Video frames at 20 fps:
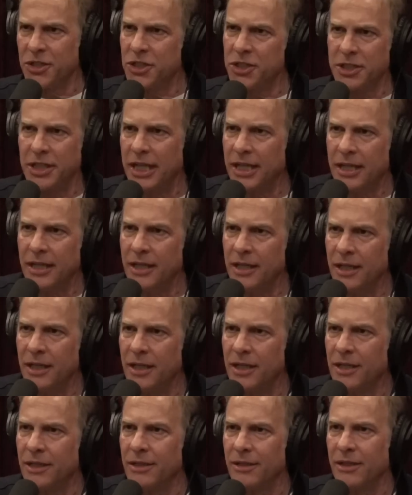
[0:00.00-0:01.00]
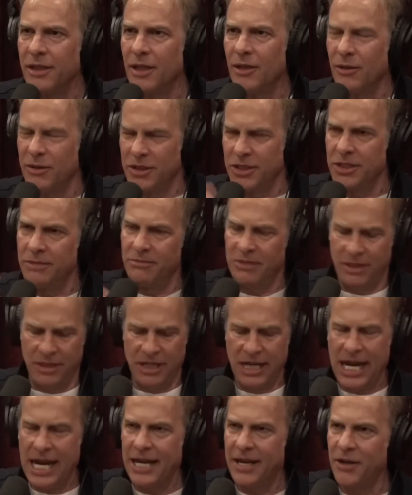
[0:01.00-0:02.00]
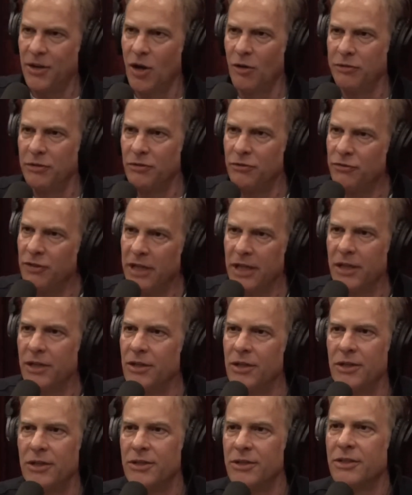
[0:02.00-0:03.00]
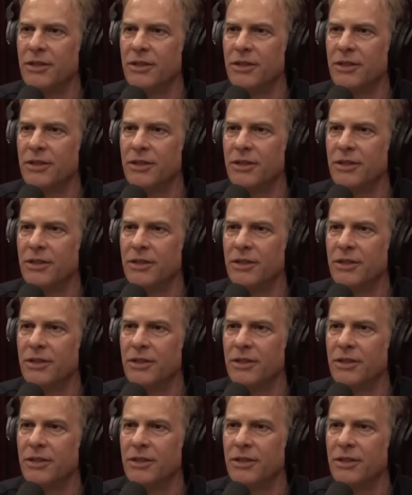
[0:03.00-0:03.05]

sticky and you can't get off your fingers.